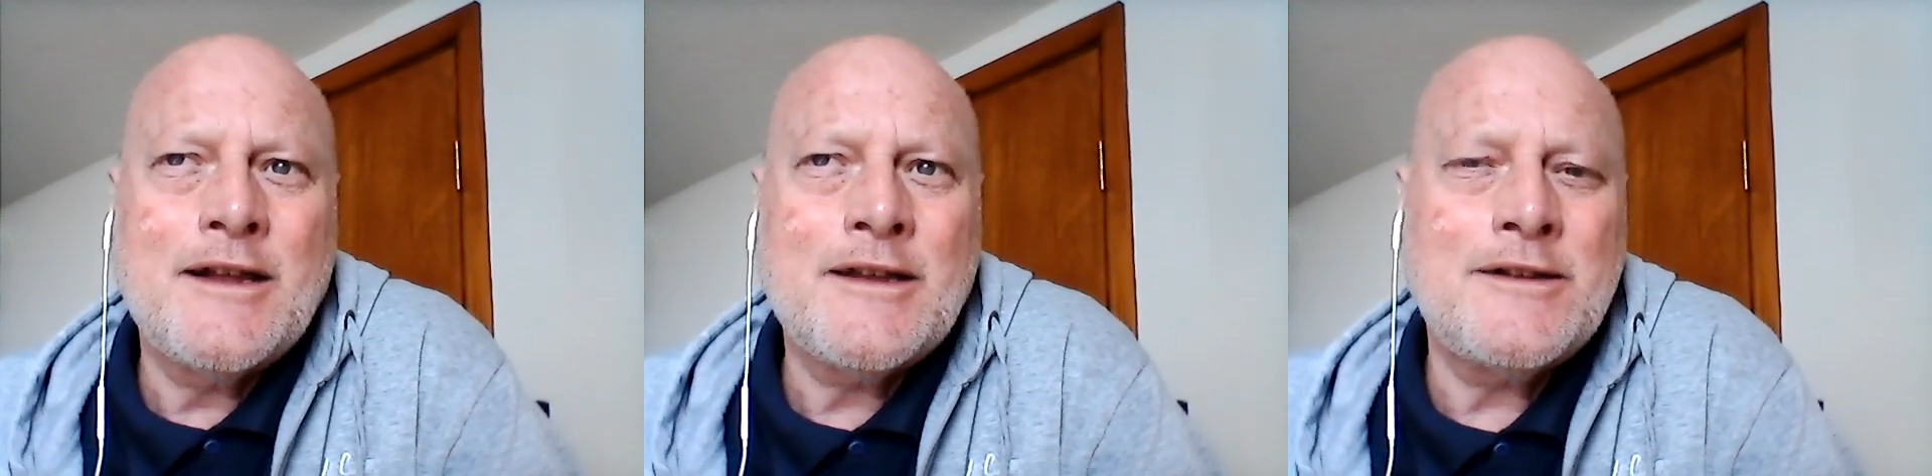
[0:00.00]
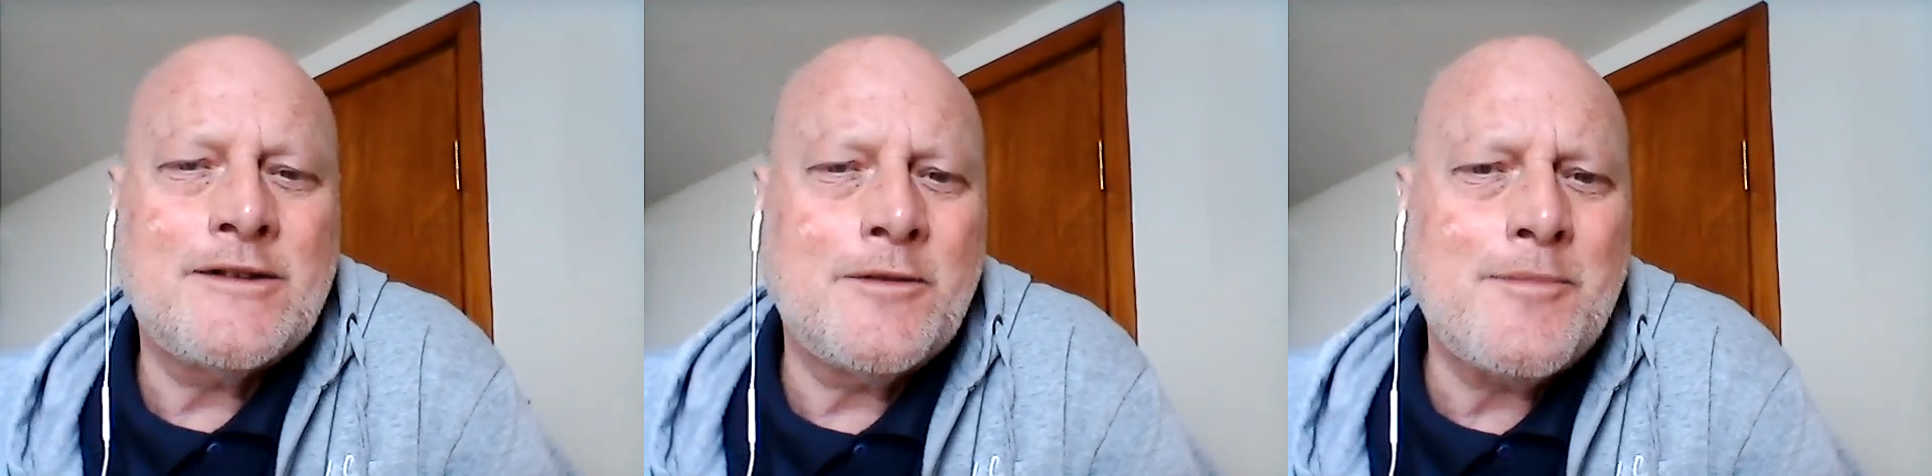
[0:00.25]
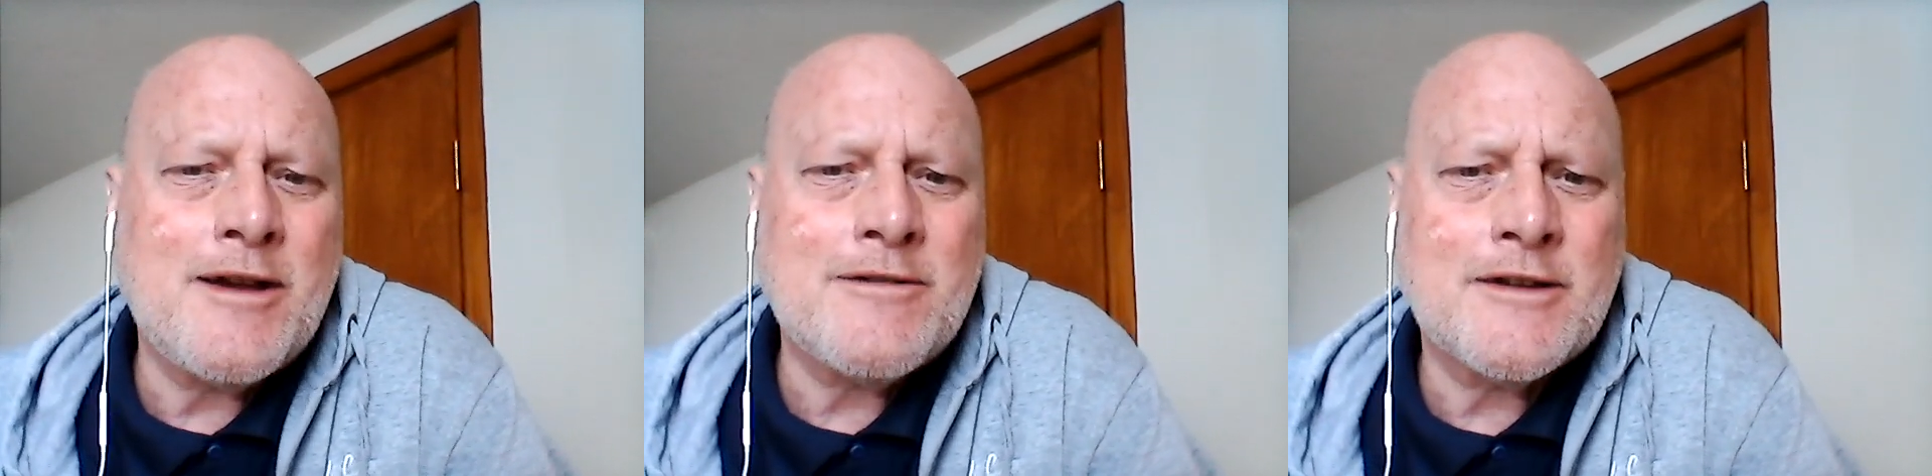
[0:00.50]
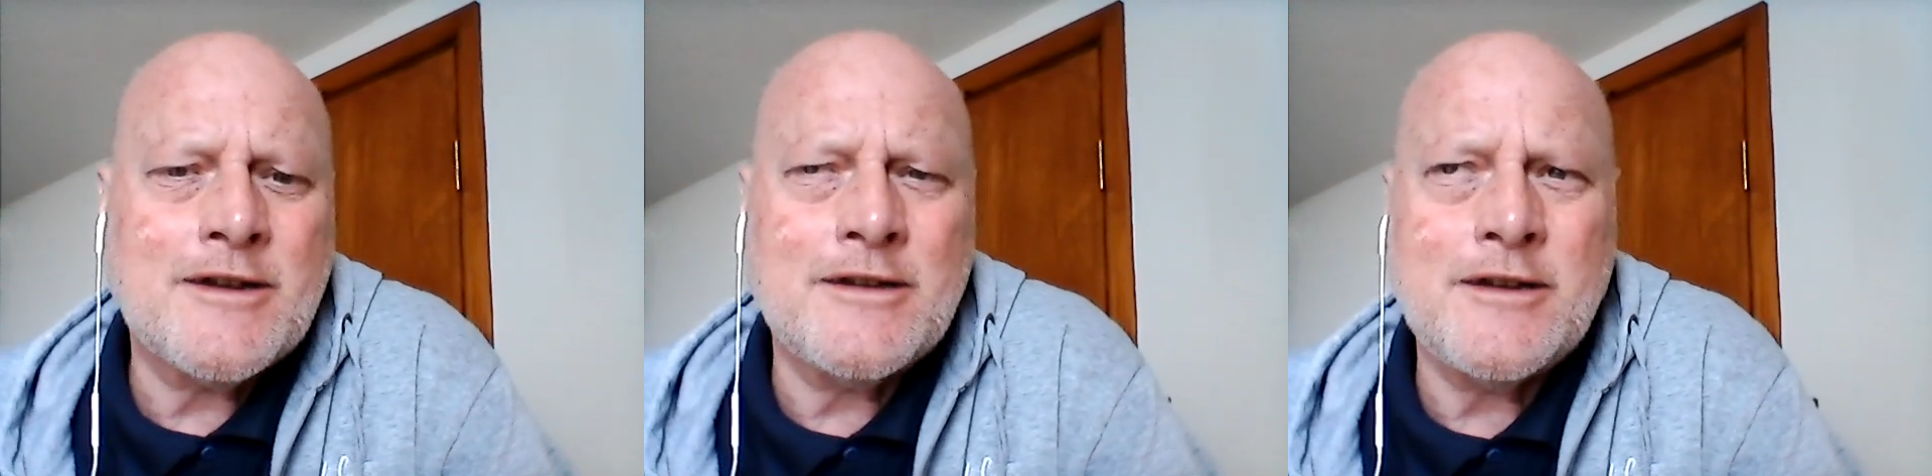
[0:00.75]
he's an
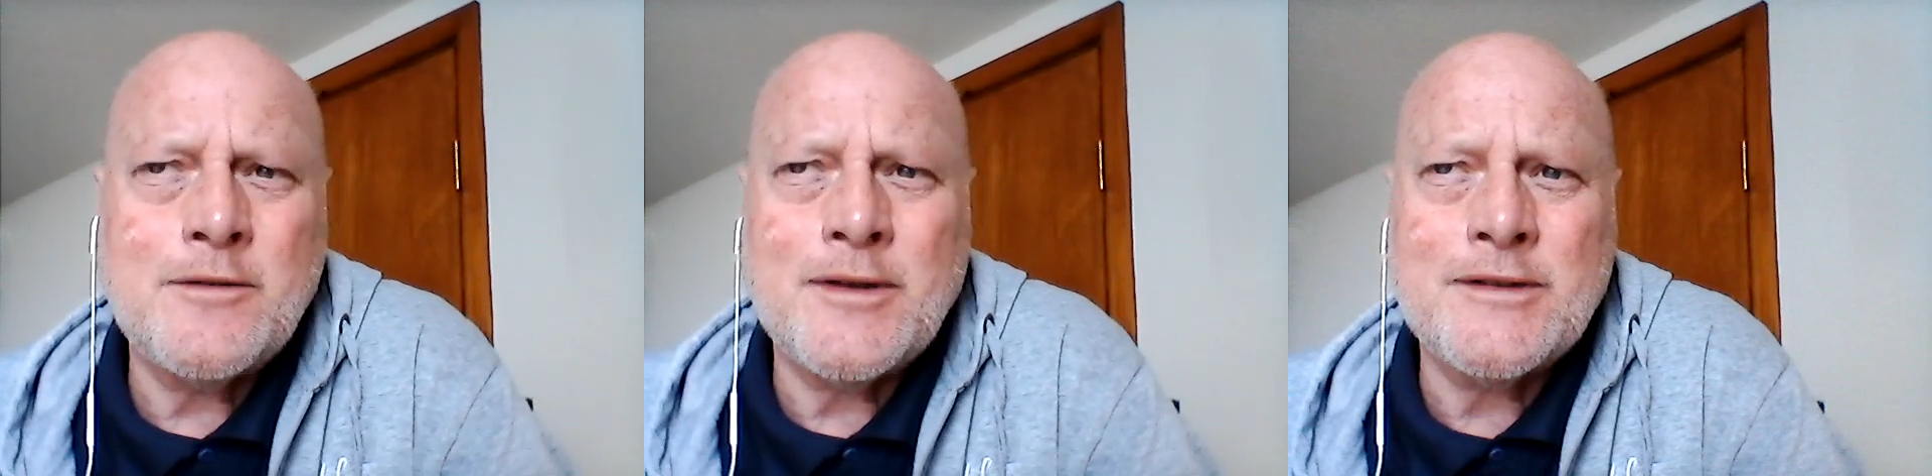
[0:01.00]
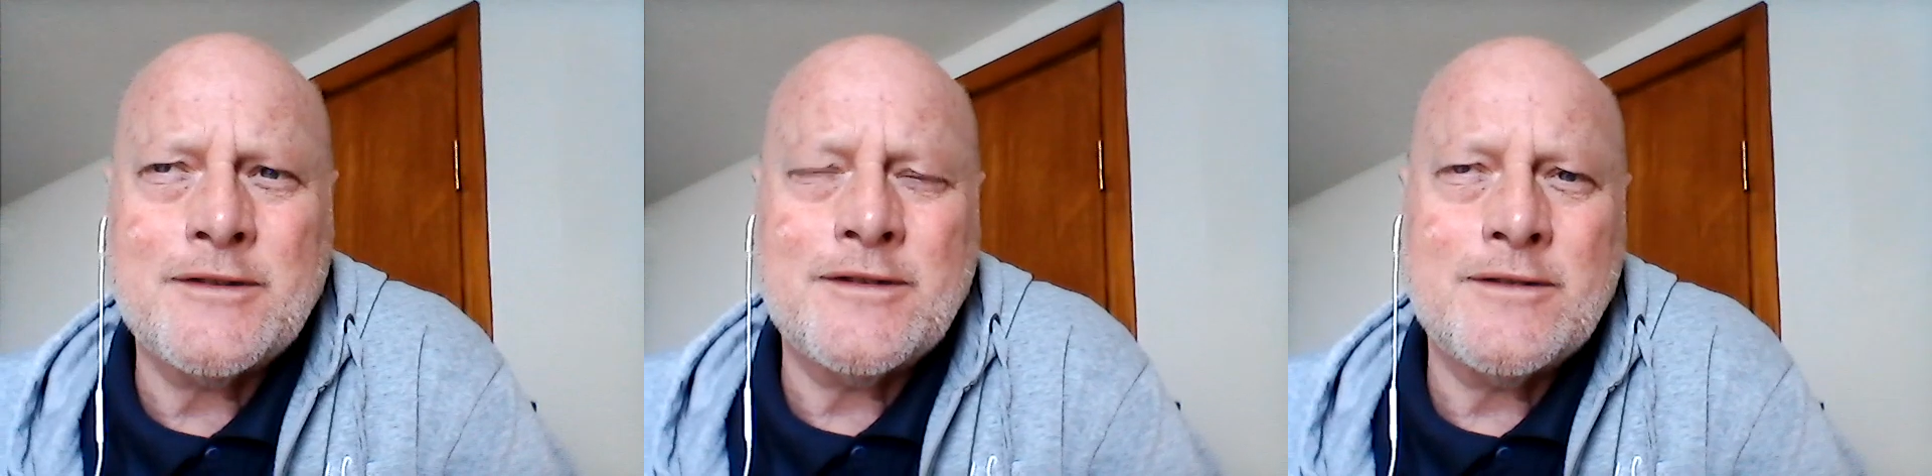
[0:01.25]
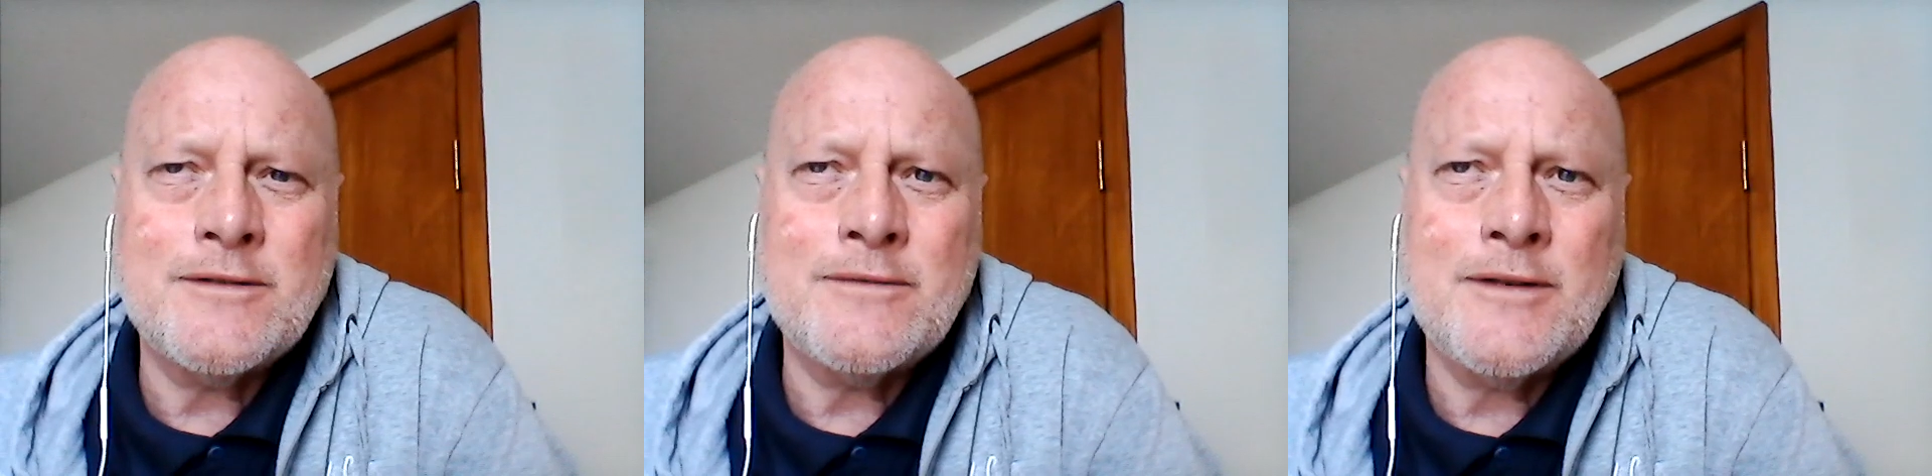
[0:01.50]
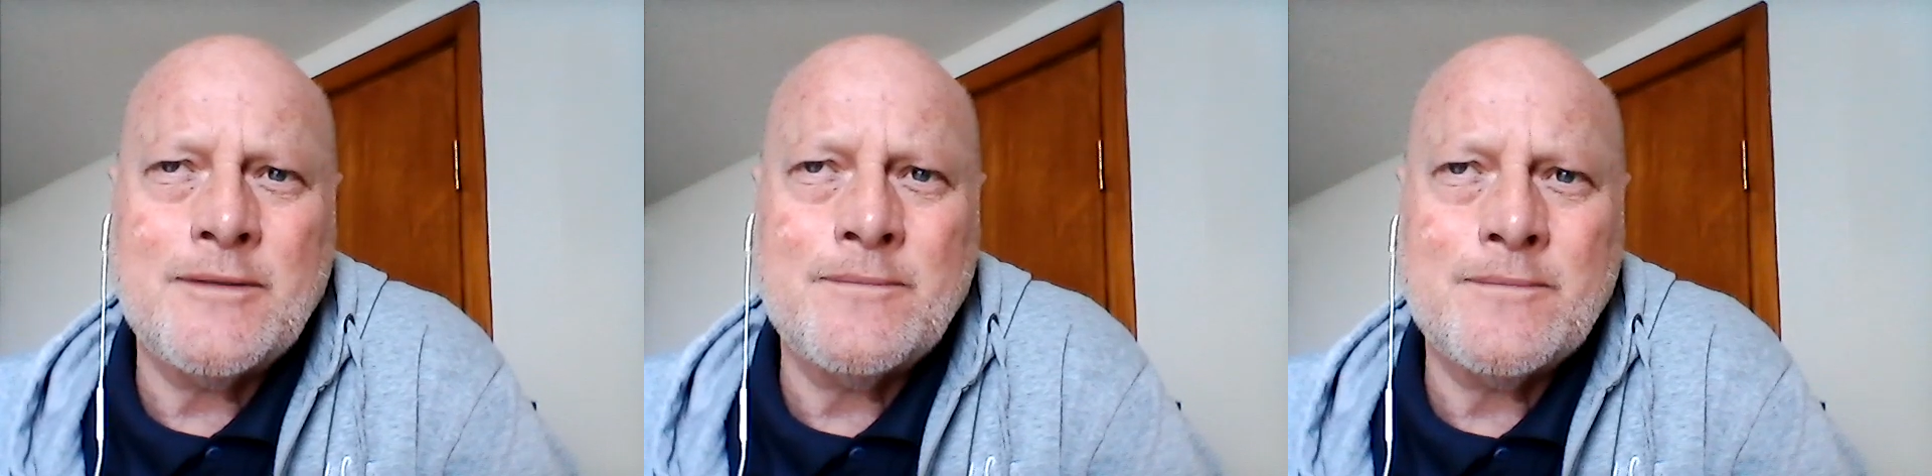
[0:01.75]
American. He went
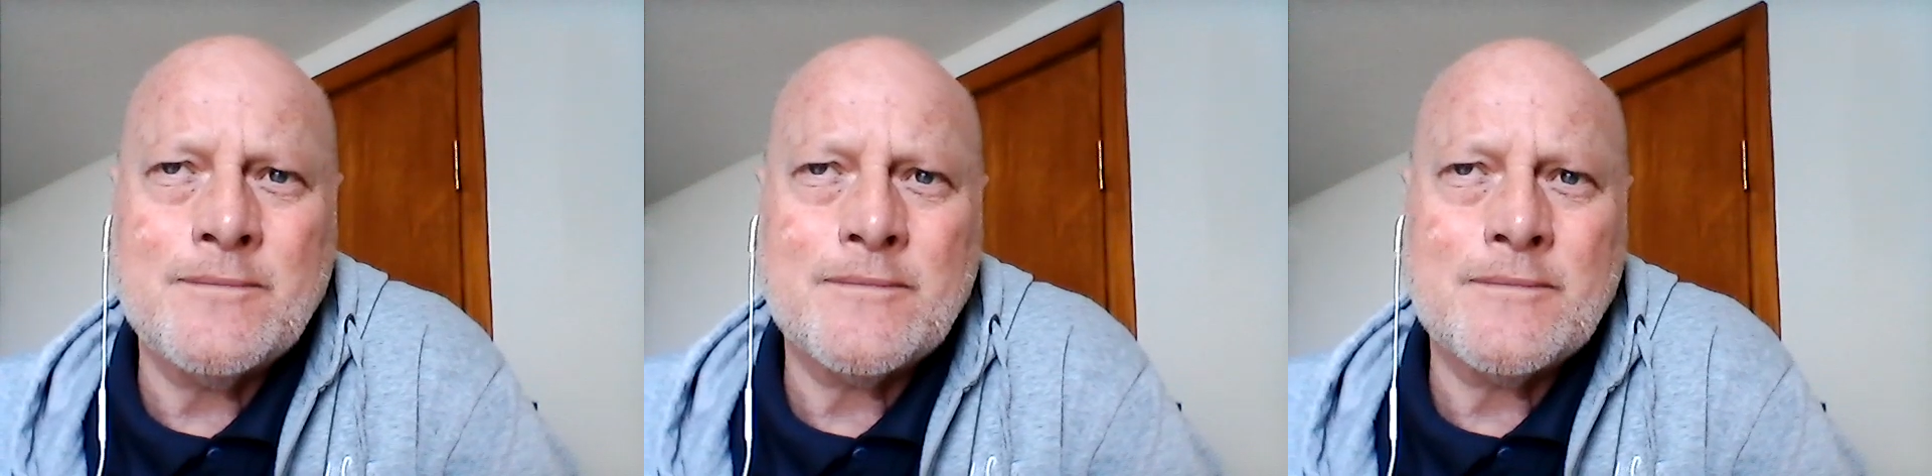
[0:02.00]
to